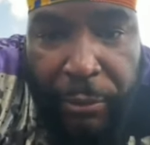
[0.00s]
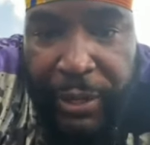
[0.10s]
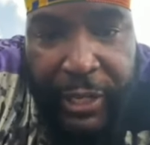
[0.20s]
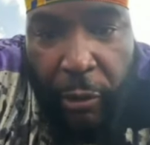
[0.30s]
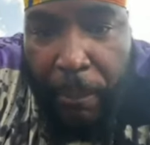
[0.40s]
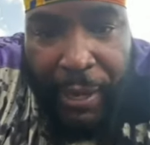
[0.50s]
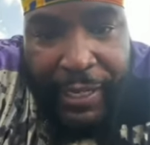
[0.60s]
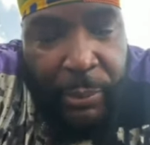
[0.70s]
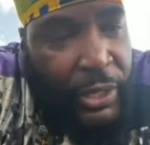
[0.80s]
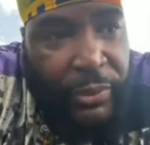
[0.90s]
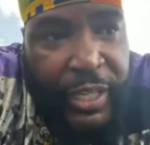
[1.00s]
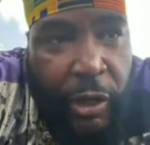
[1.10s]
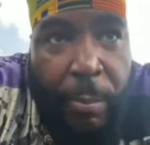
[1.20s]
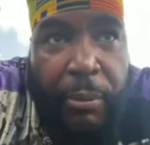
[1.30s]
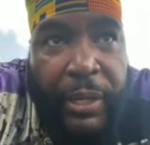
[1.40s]
burrito bunny, we don't
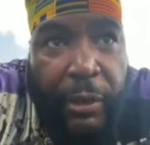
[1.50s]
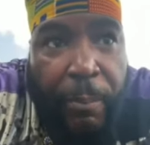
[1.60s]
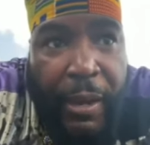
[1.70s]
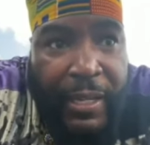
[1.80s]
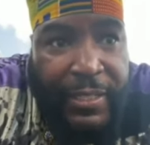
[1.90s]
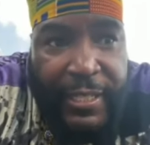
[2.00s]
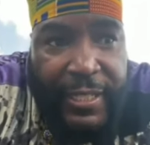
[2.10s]
need no burrito bunnies.